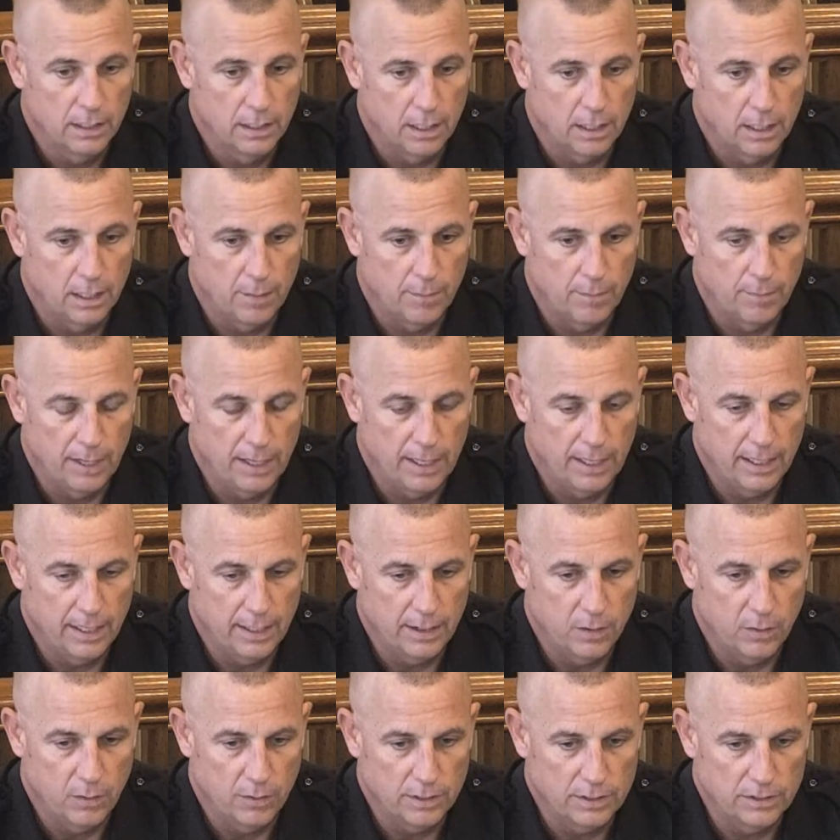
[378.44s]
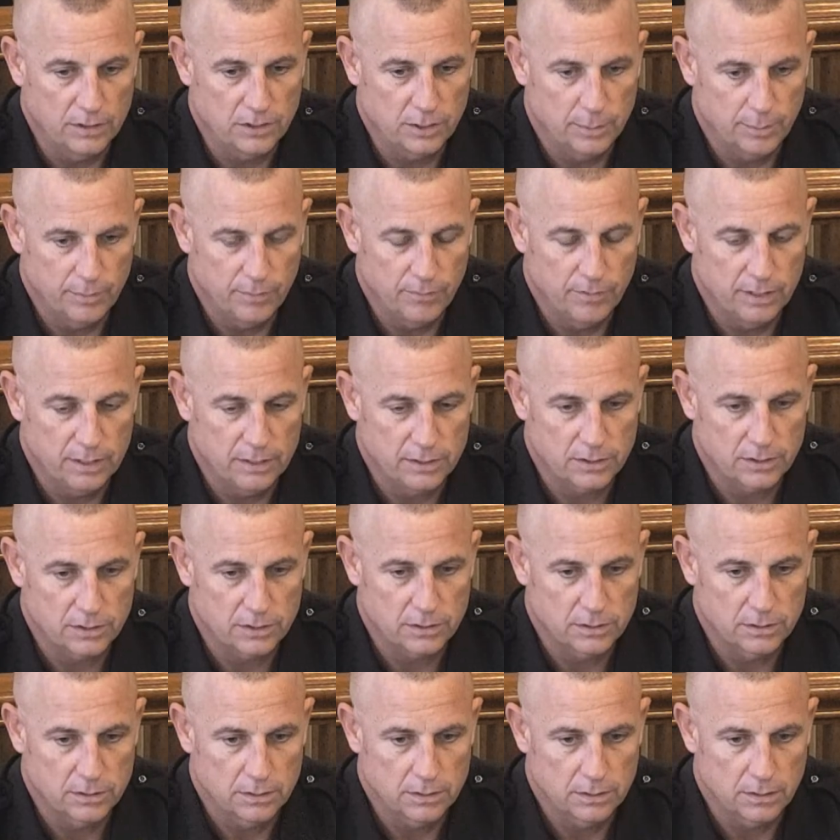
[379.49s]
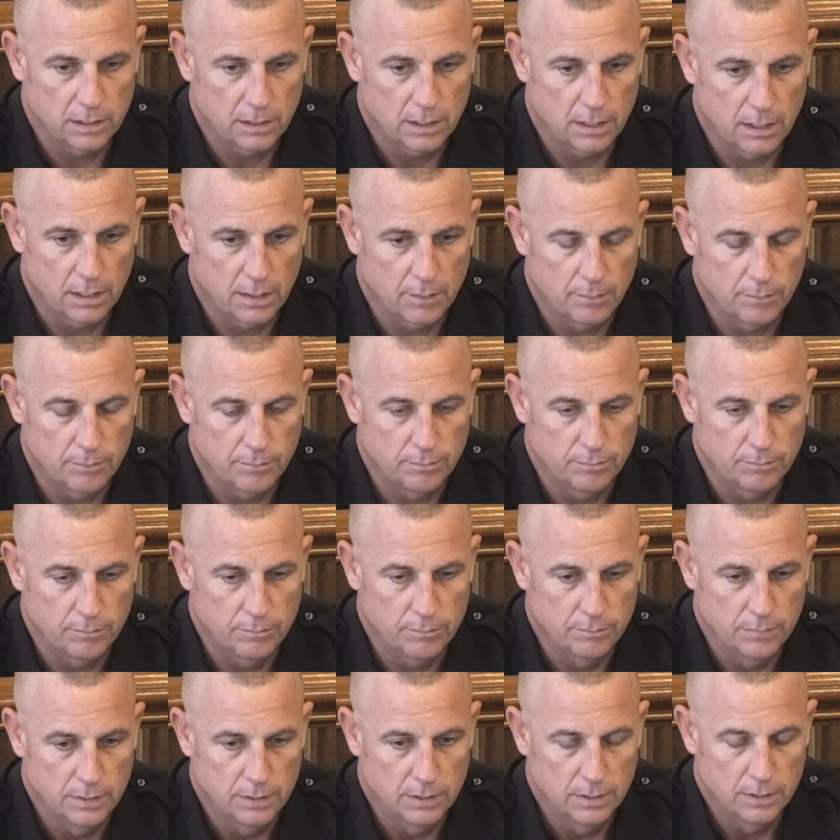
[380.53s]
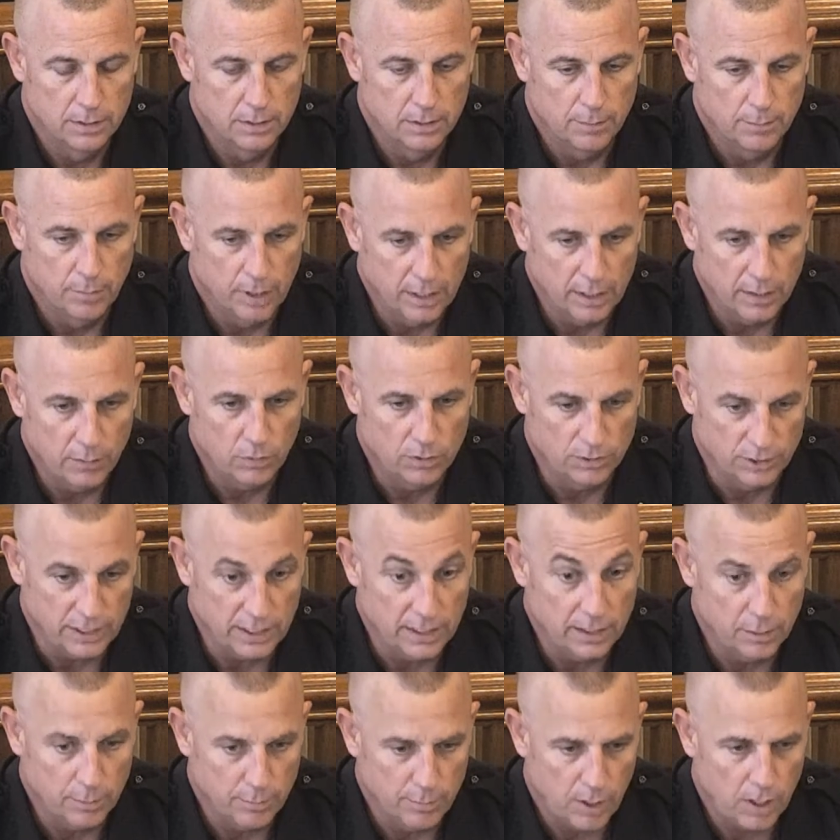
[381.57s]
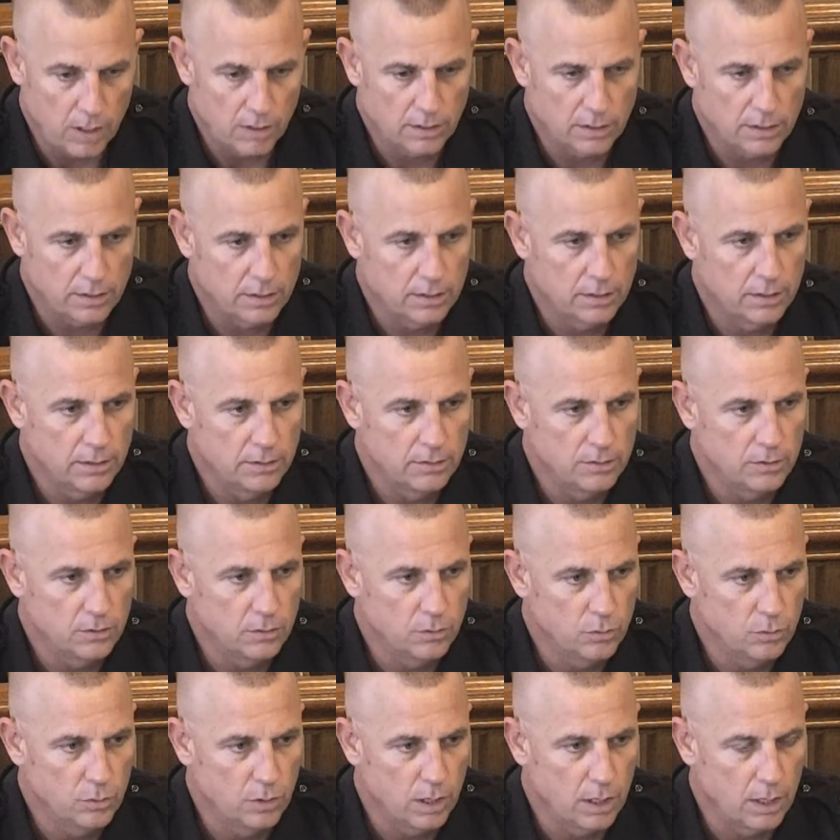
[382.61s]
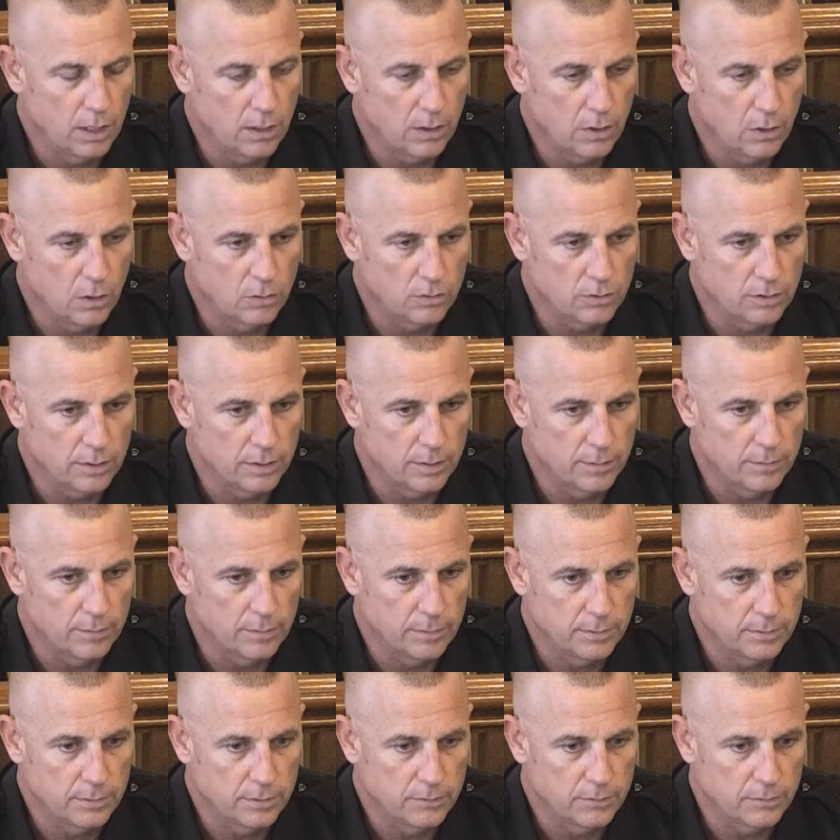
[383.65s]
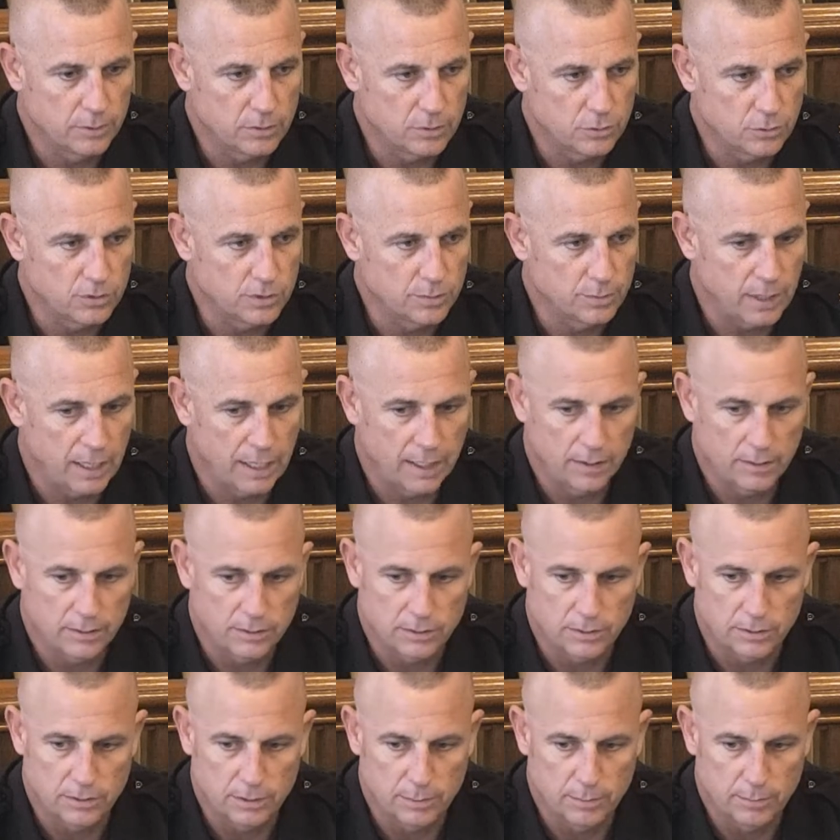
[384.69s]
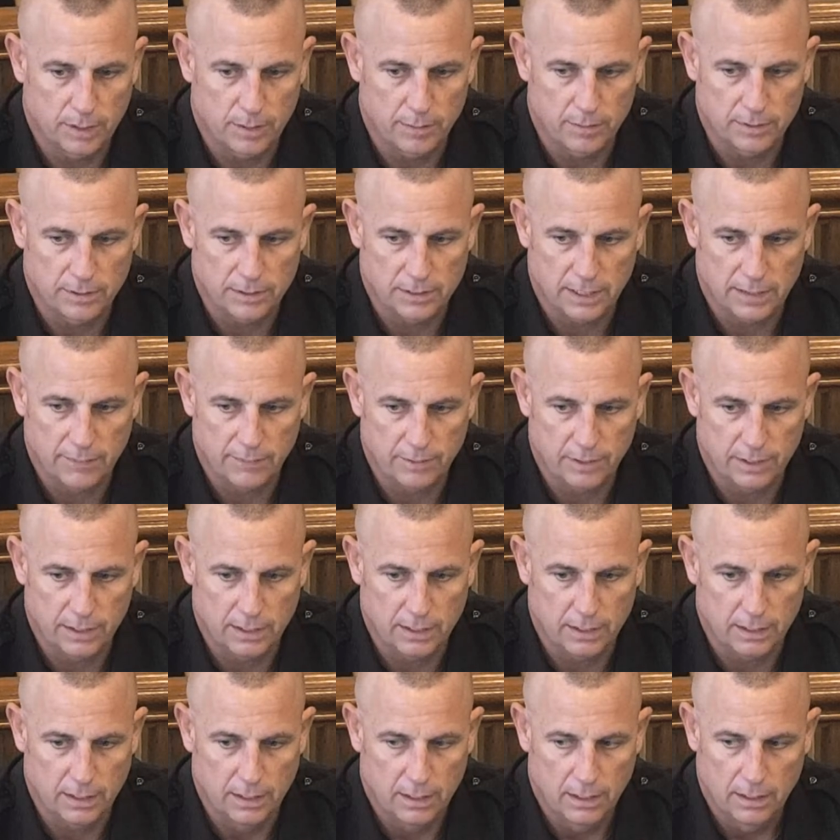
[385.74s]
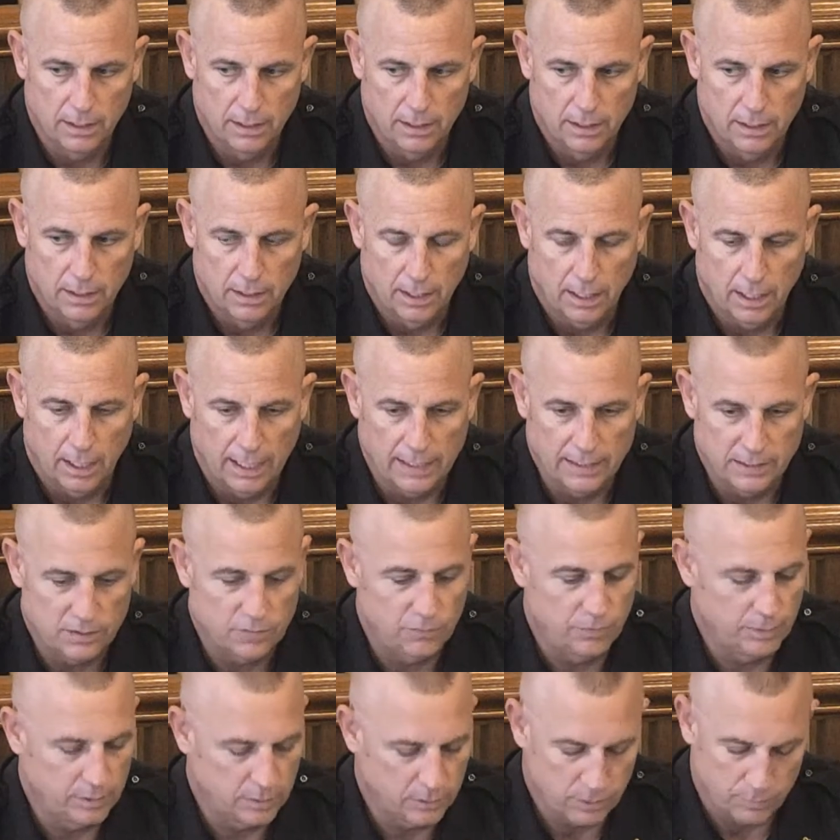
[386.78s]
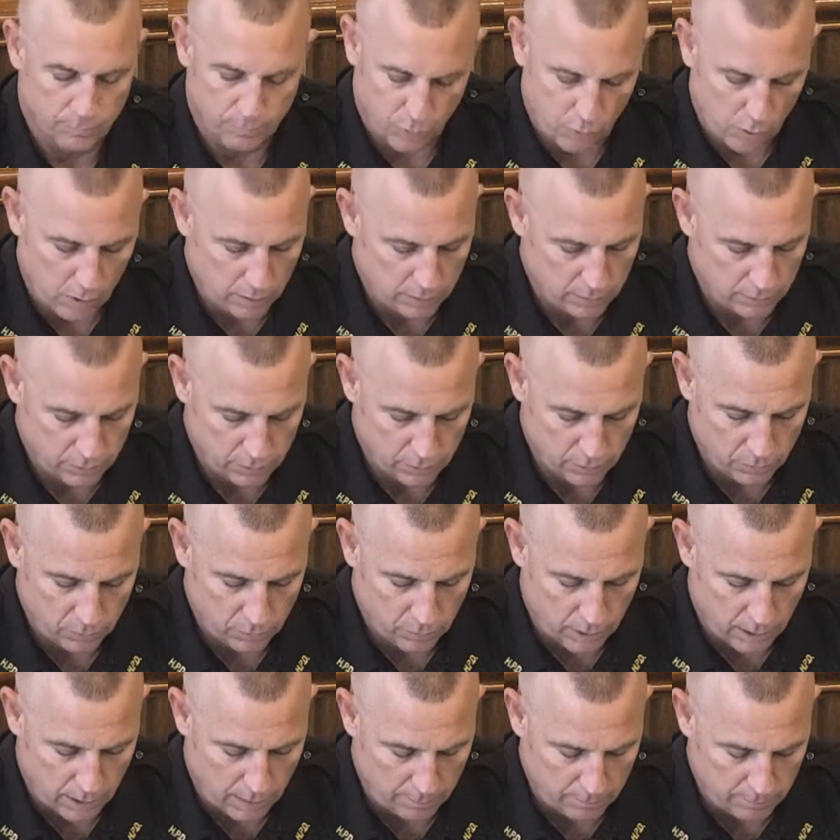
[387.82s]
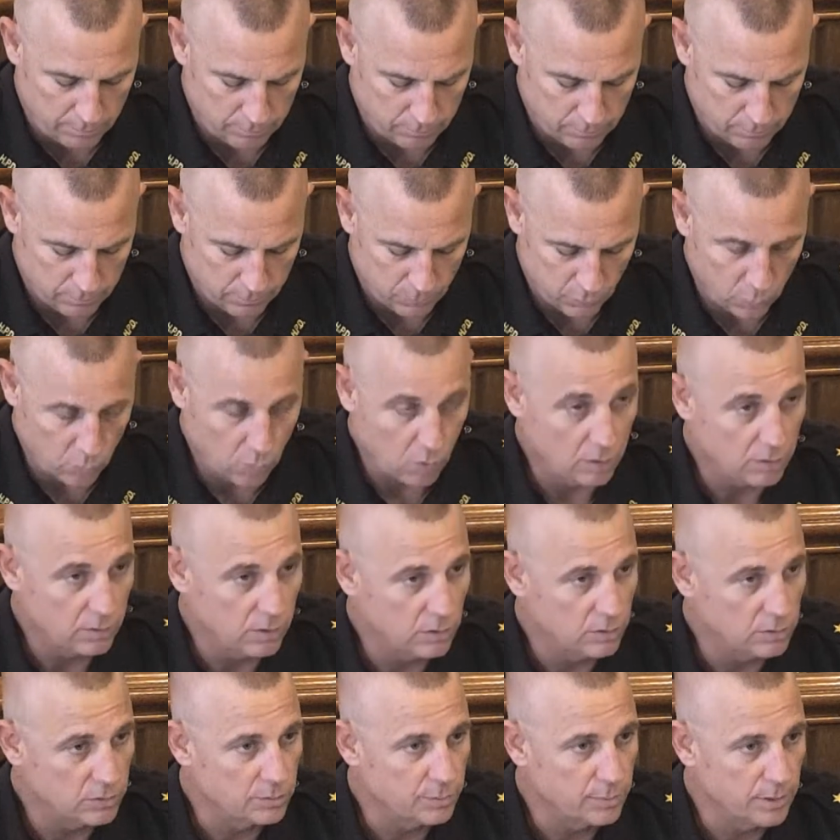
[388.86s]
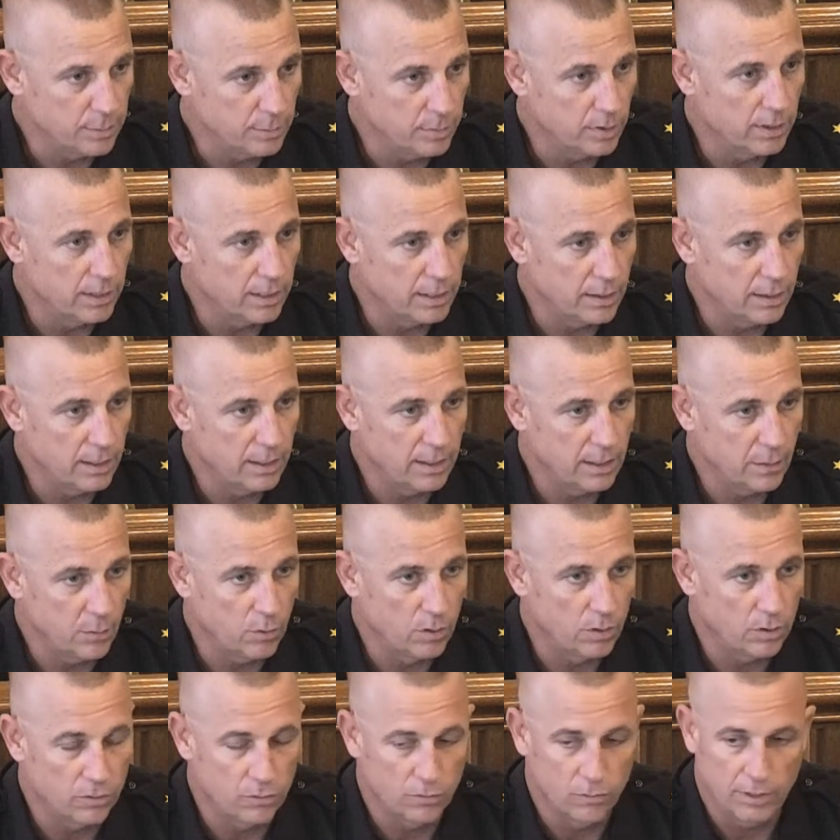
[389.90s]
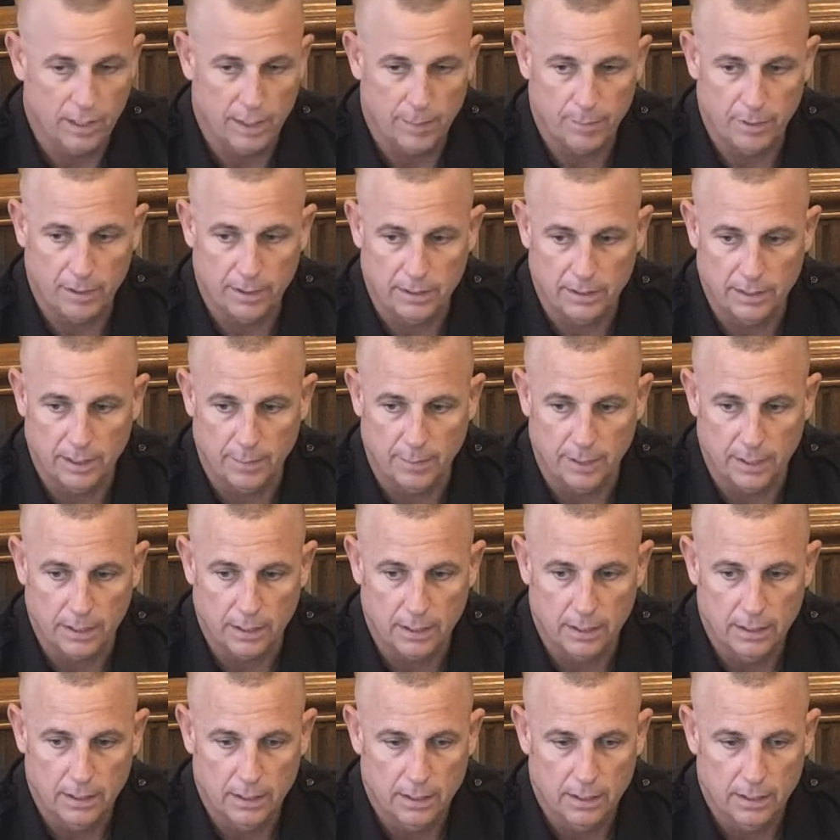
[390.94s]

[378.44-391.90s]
Um, and I know that some of this um, money was earmarked to uh, go to first responders and public safety. And I just feel it's important to um, reward those people that, that worked through that pandemic.